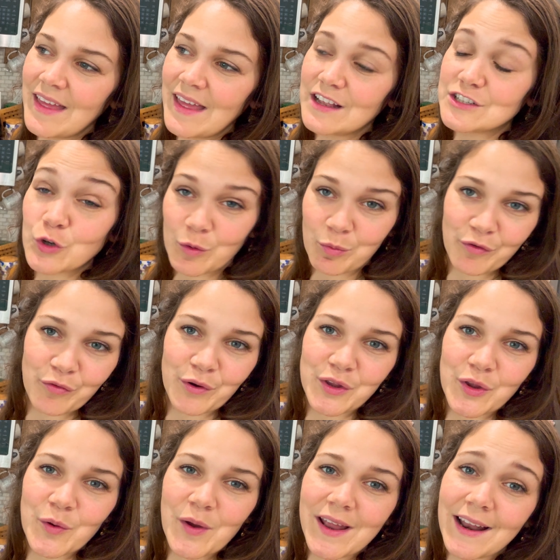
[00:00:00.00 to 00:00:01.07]
enjoyable for
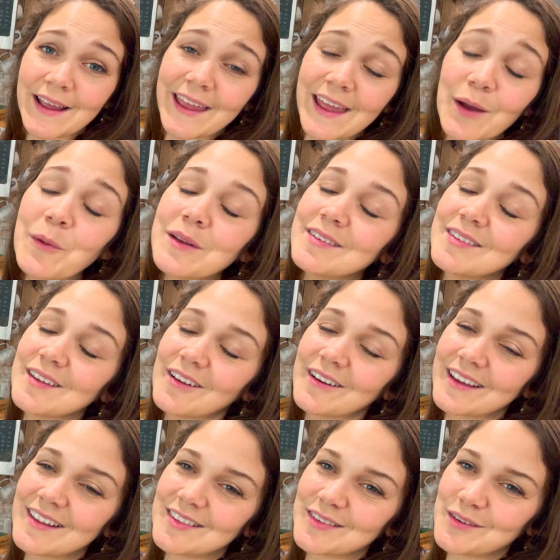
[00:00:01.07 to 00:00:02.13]
you and I can't wait to see y'all
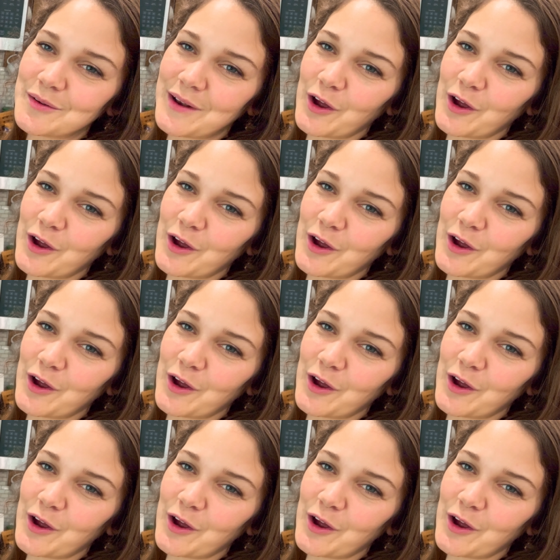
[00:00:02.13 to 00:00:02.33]
again soon.